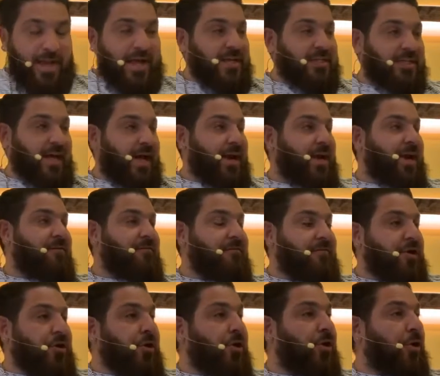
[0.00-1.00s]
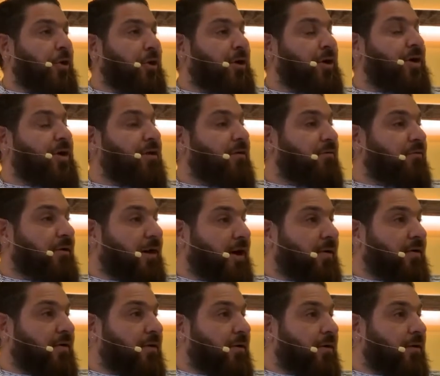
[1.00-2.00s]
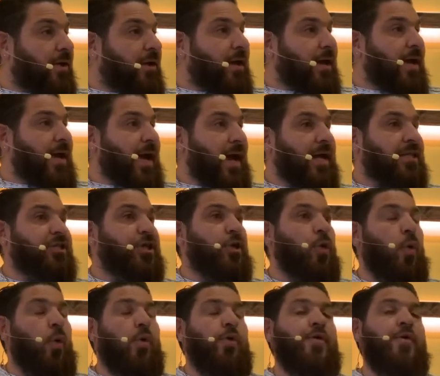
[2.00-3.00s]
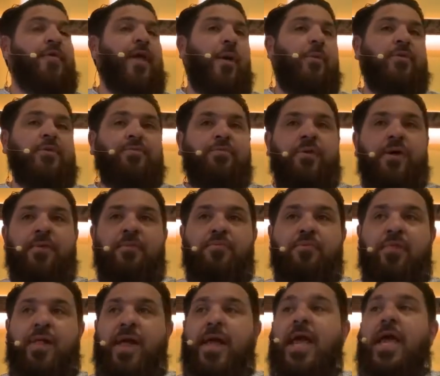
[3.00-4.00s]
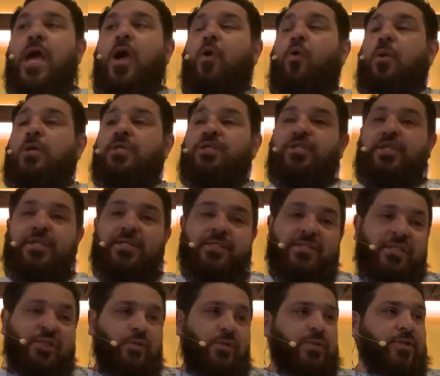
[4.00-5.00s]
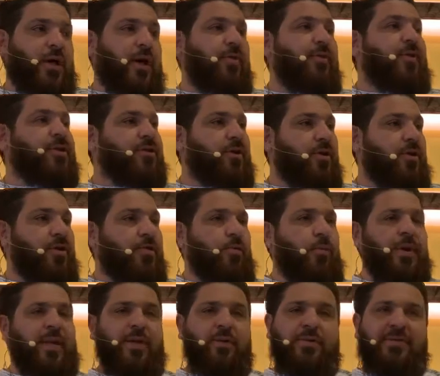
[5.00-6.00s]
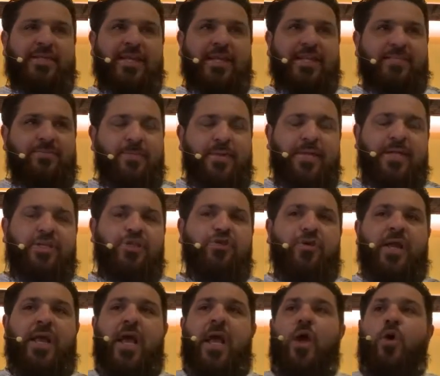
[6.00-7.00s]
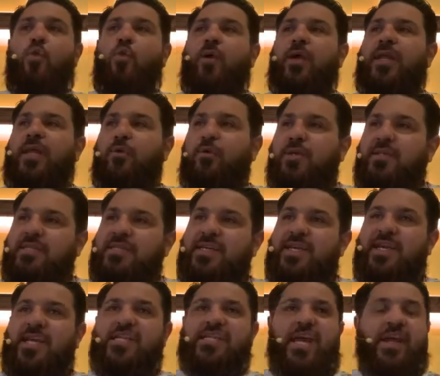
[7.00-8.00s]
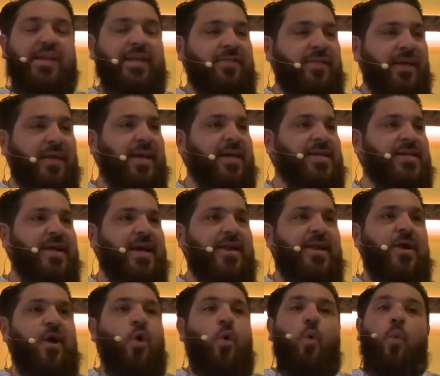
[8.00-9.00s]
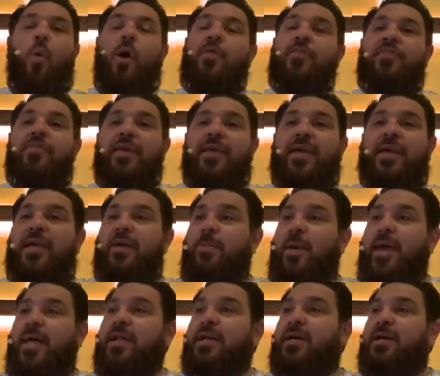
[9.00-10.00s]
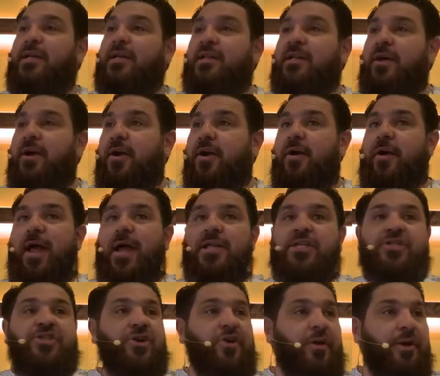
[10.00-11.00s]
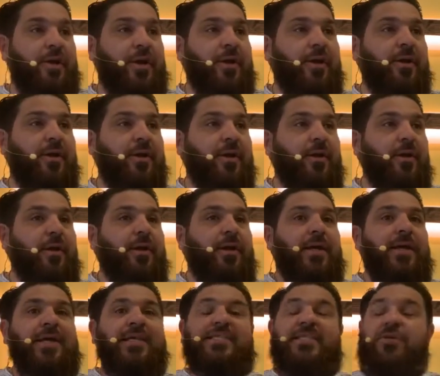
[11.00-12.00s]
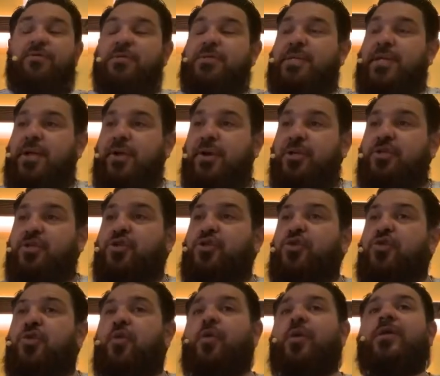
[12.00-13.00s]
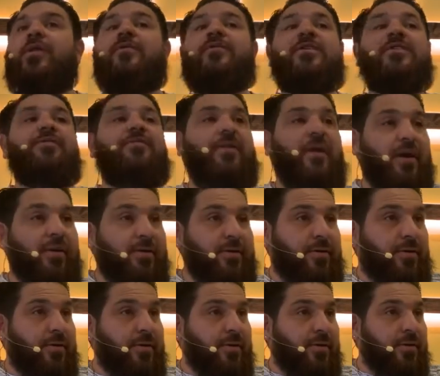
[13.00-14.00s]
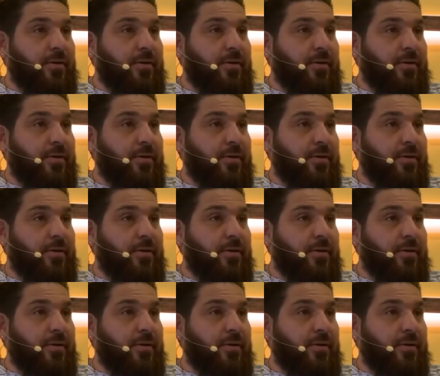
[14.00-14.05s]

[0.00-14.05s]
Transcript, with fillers: is not an inferiority to the Father. It's an order that was put in play. When Jesus was on this earth, when he was in his ministry, when he would teach, anything he did, one thing he made clear and certain is he was here to do the will of his Father.